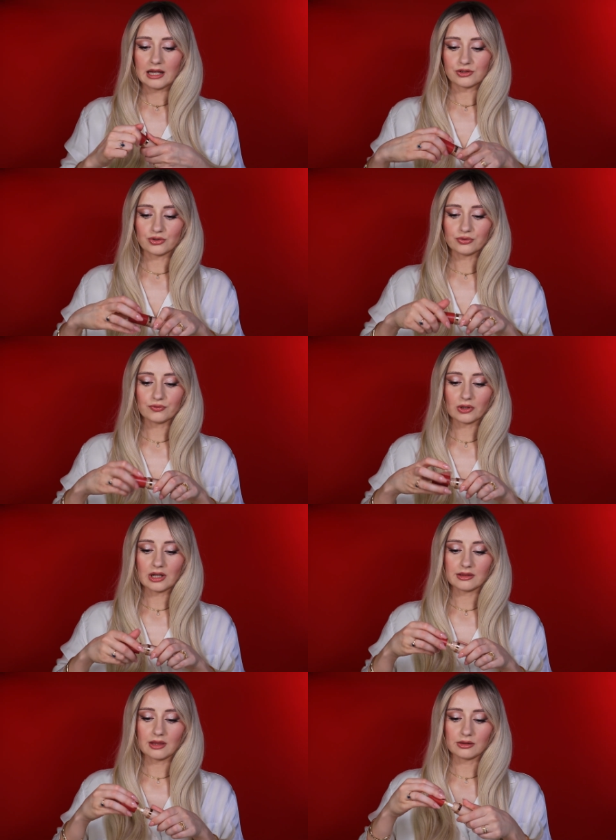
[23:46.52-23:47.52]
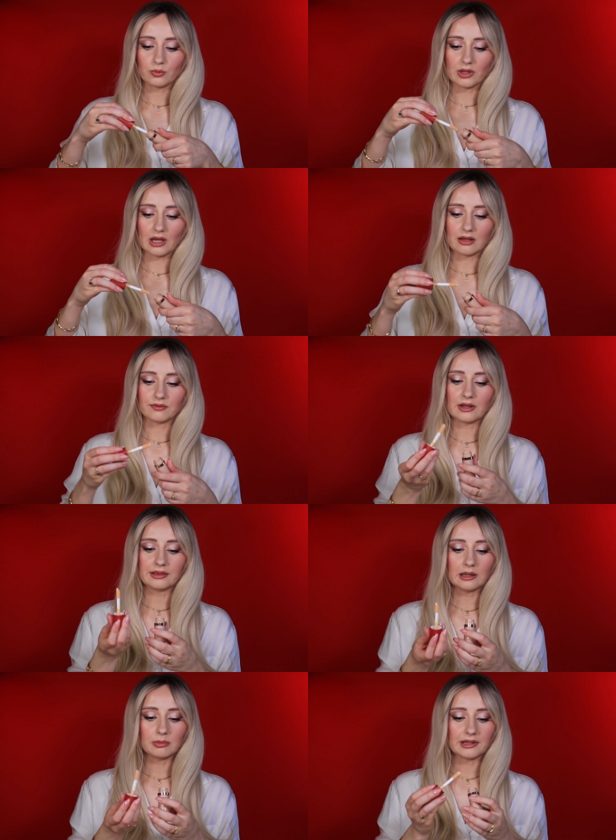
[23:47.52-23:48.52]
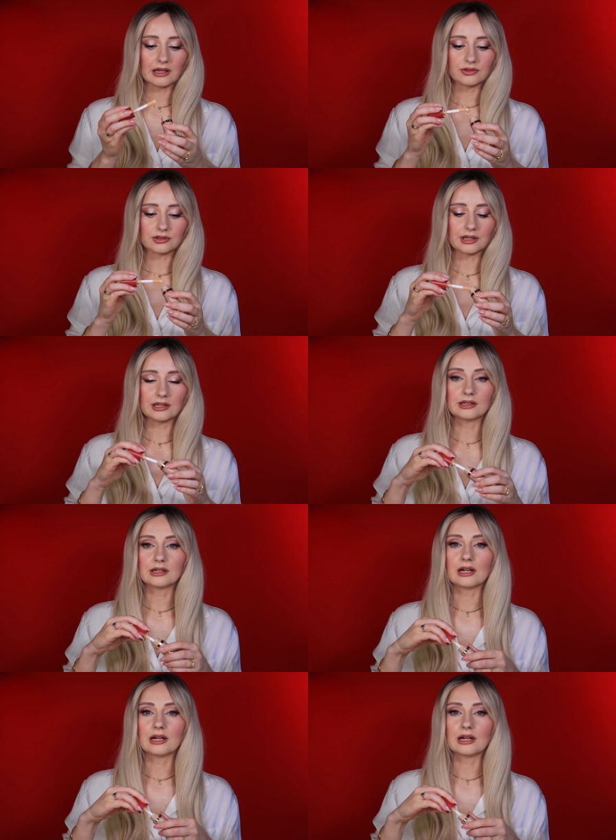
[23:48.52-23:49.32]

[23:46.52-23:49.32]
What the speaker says: And don't forget that we have an applicator here.